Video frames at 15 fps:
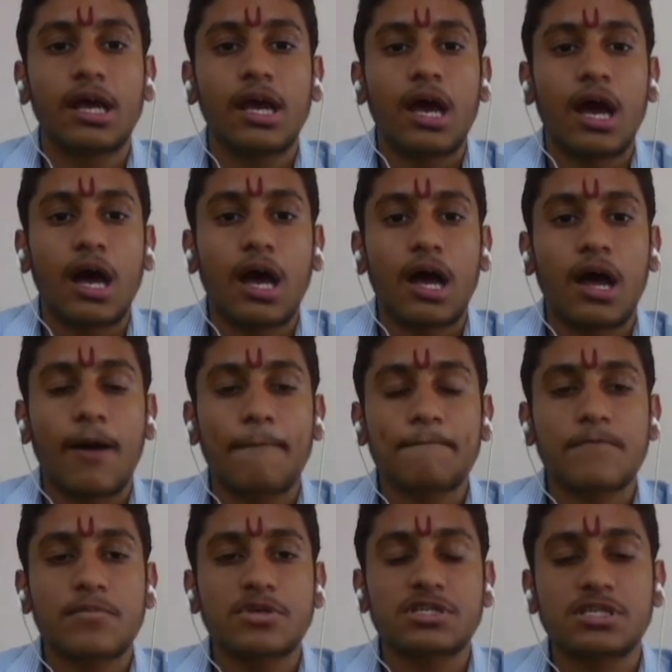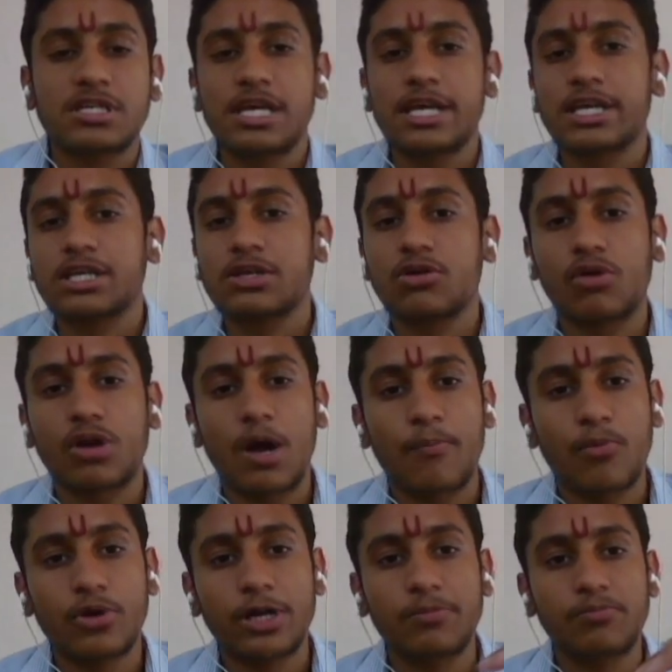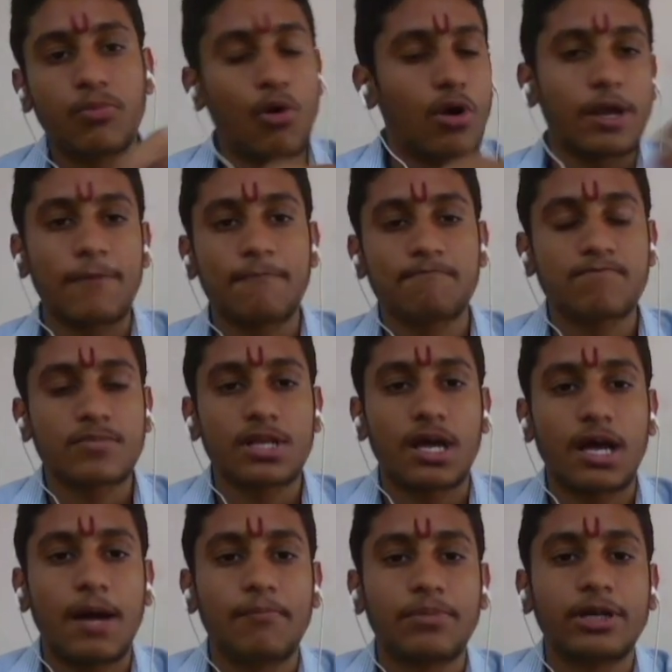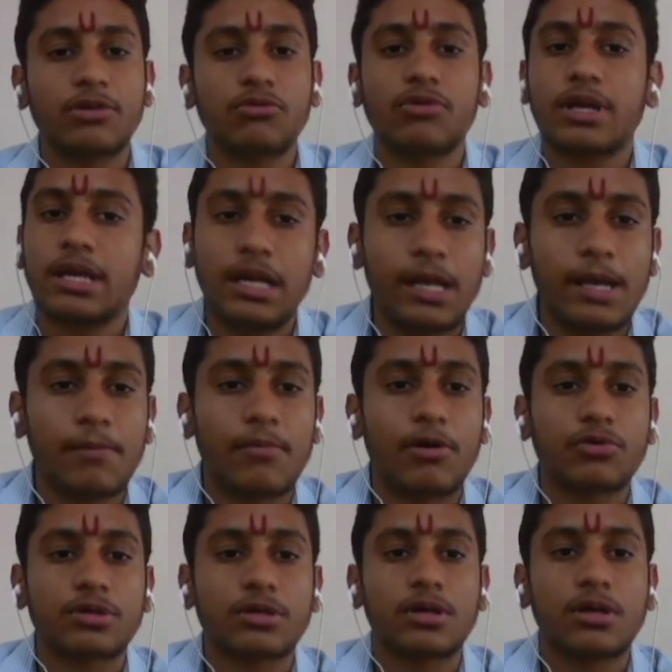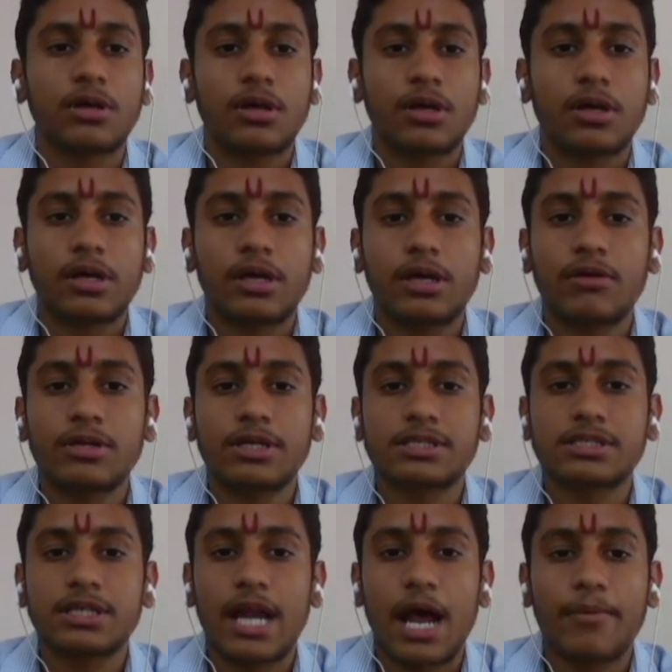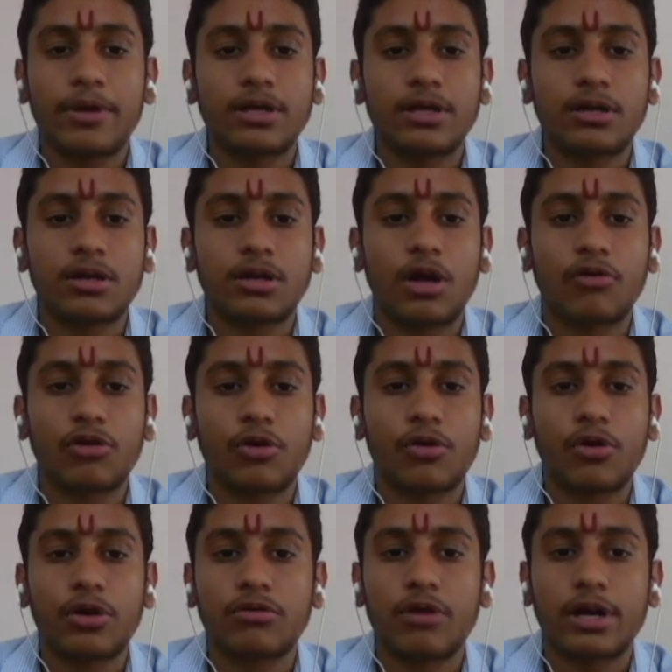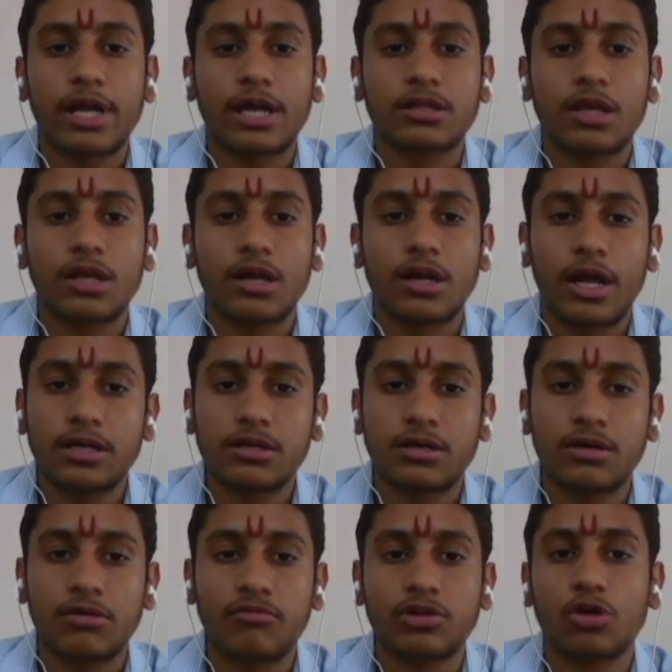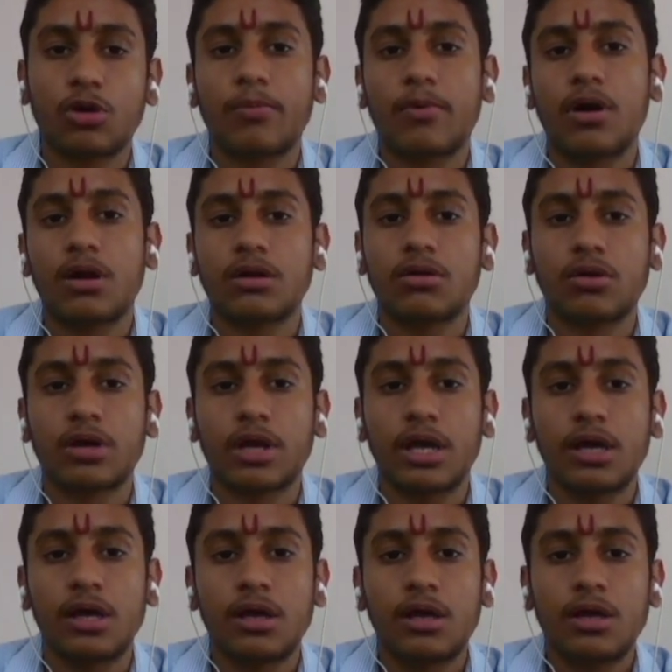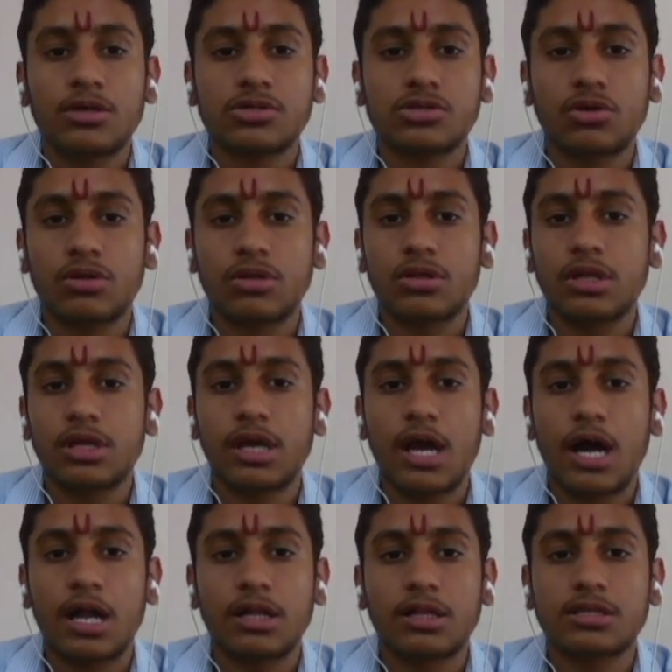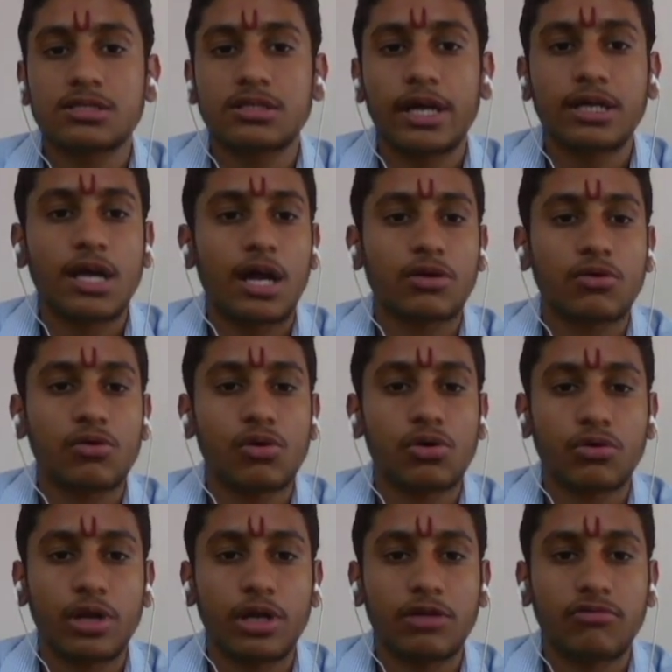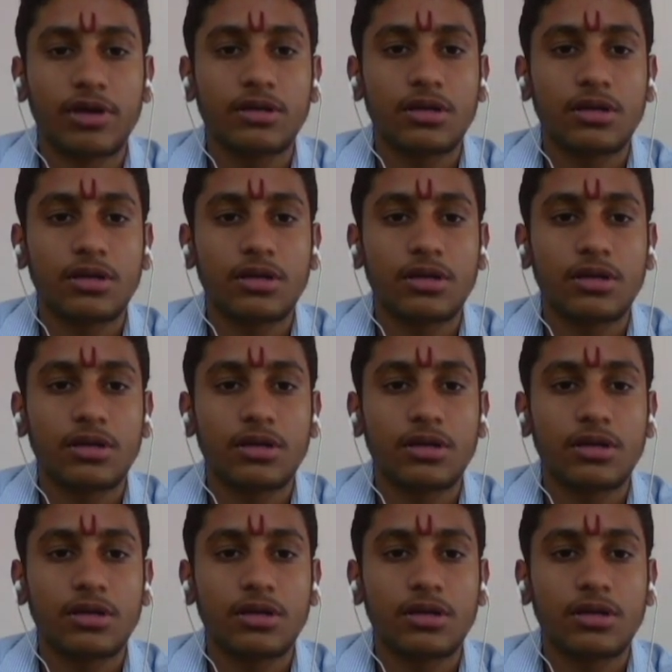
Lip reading: uh, take your opponent body, completely will kill him out. You will just grab it. Now you are going to attack the knight with your pawn. Okay, so he can't, this knight can't go to anywhere,